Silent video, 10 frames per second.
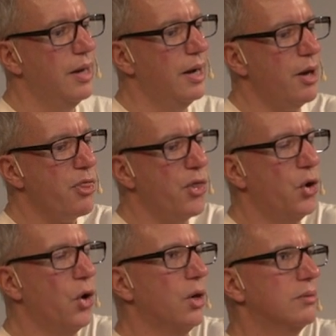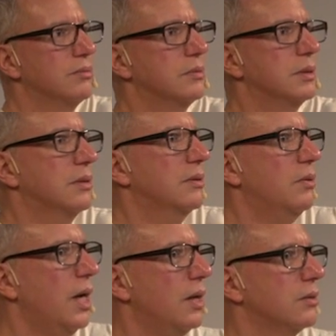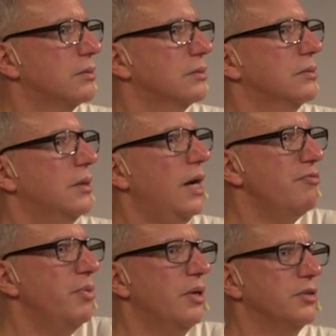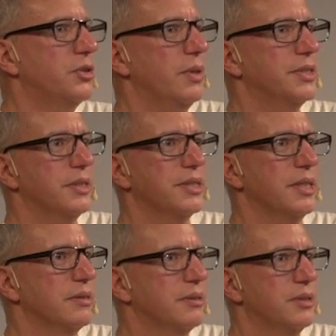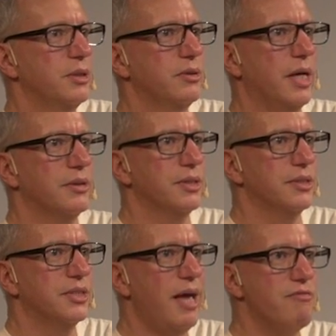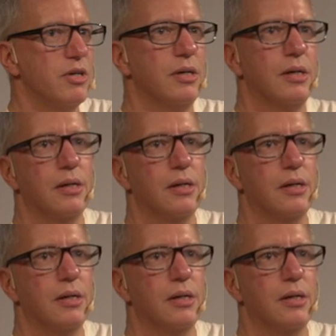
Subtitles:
I thought, well, I've been on Twitter since 2007.